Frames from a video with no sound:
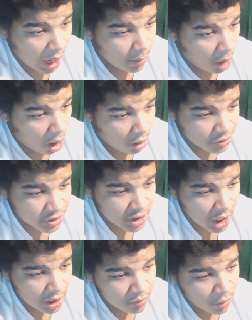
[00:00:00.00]
I'm all
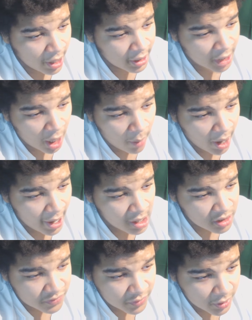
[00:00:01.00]
something right now. I'm
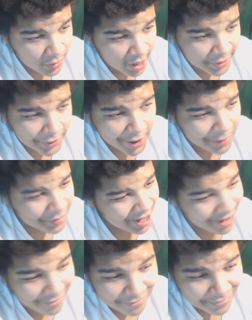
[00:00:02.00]
high as fuck right now,
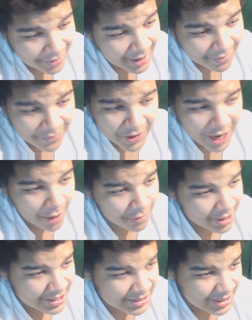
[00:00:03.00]
but I fucking
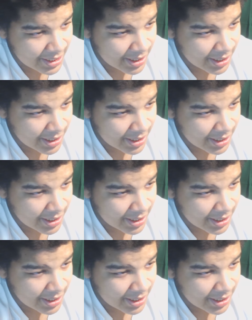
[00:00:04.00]
forgot what I